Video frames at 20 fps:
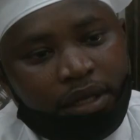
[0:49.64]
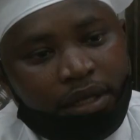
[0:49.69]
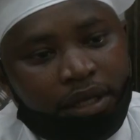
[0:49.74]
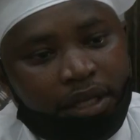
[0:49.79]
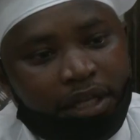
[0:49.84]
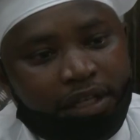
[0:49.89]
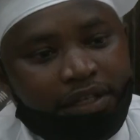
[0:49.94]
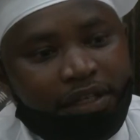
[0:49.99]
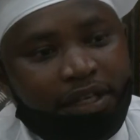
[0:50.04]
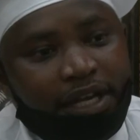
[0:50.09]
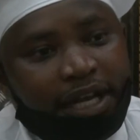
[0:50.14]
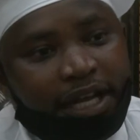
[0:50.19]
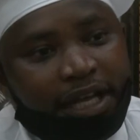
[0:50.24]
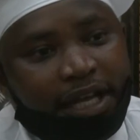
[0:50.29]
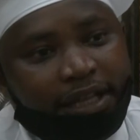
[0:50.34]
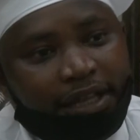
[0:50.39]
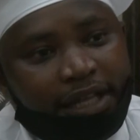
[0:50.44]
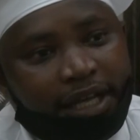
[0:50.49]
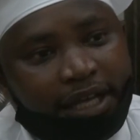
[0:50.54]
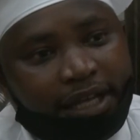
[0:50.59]
The snack
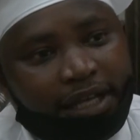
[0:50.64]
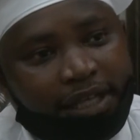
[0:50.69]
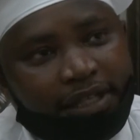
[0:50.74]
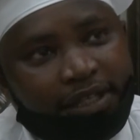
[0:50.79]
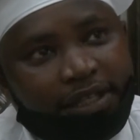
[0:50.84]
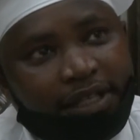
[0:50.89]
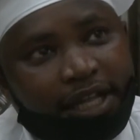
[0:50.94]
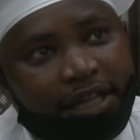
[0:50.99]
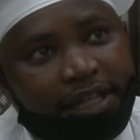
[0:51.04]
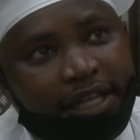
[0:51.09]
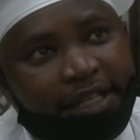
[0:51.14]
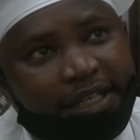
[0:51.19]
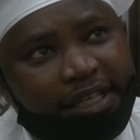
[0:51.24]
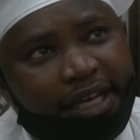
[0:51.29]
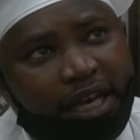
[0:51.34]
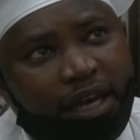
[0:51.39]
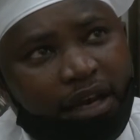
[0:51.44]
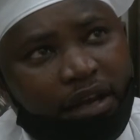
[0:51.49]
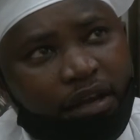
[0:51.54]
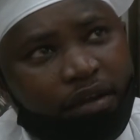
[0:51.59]
attack started
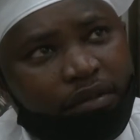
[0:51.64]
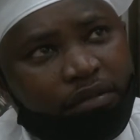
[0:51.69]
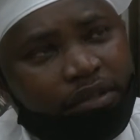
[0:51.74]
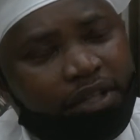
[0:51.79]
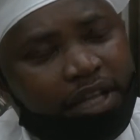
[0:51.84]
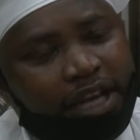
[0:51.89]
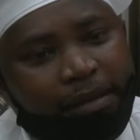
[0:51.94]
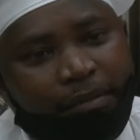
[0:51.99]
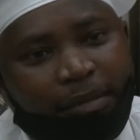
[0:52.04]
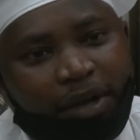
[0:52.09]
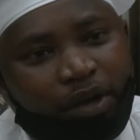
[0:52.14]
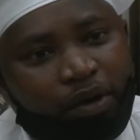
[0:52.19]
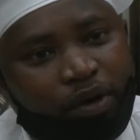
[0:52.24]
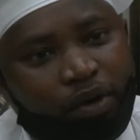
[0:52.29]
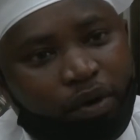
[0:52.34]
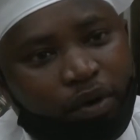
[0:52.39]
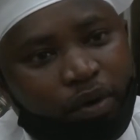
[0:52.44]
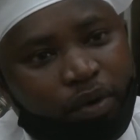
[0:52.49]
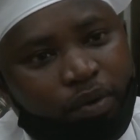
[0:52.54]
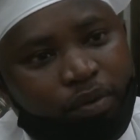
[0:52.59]
a long time
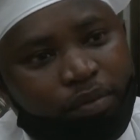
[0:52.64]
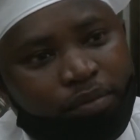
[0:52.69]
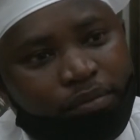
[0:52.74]
ago.